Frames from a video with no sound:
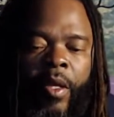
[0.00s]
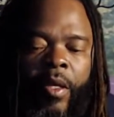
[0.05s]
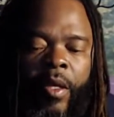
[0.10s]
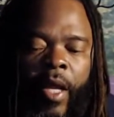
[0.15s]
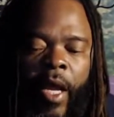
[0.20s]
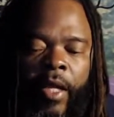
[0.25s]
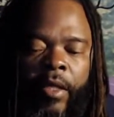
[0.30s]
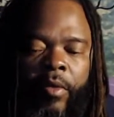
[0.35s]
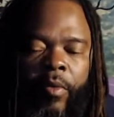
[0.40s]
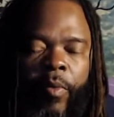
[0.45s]

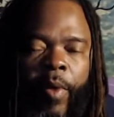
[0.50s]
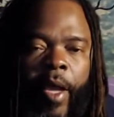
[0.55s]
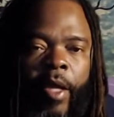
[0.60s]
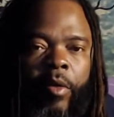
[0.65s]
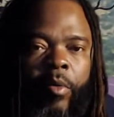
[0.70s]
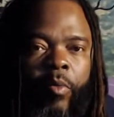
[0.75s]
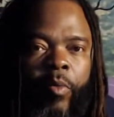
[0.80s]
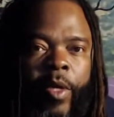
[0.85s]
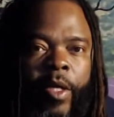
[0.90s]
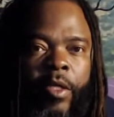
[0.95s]
like the
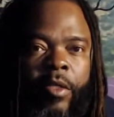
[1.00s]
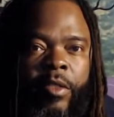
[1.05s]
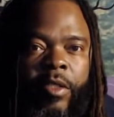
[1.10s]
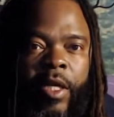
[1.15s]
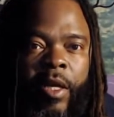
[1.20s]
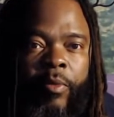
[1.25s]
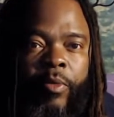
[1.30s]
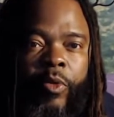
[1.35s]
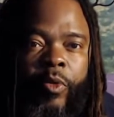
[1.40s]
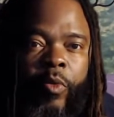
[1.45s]
random readings
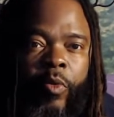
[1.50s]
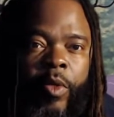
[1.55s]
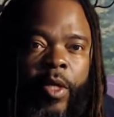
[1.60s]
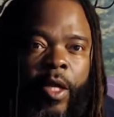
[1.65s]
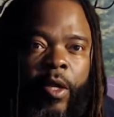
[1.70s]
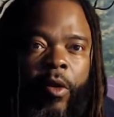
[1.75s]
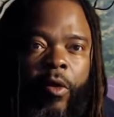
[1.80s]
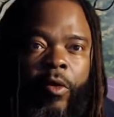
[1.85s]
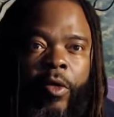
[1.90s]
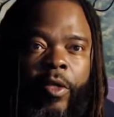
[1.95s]
that I was doing
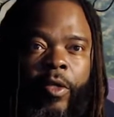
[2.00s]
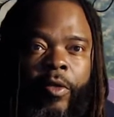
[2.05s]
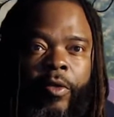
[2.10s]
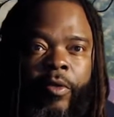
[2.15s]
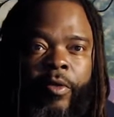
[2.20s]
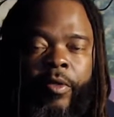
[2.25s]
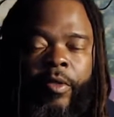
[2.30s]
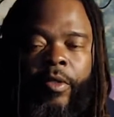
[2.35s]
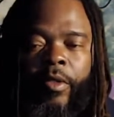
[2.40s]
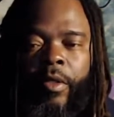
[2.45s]
like earlier.